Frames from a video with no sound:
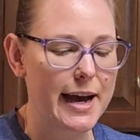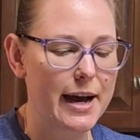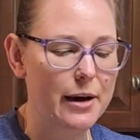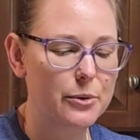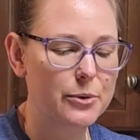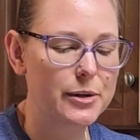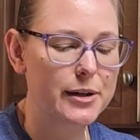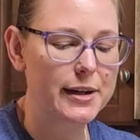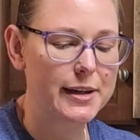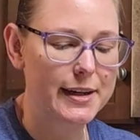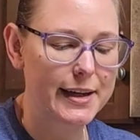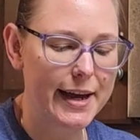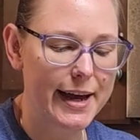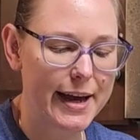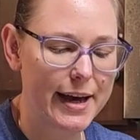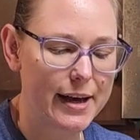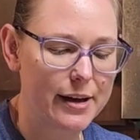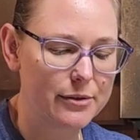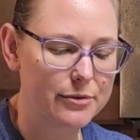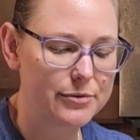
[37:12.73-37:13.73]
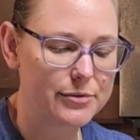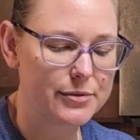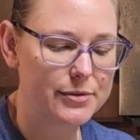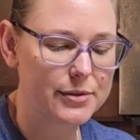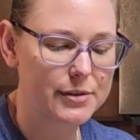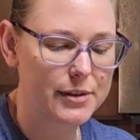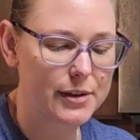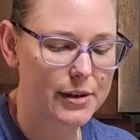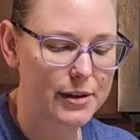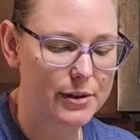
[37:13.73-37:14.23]
1.5 hour
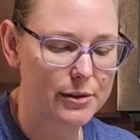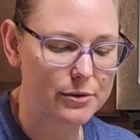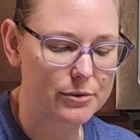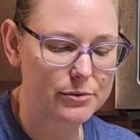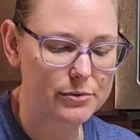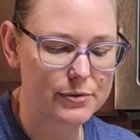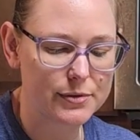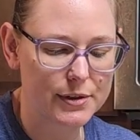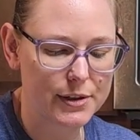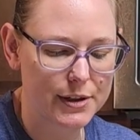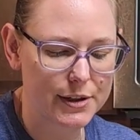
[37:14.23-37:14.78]
of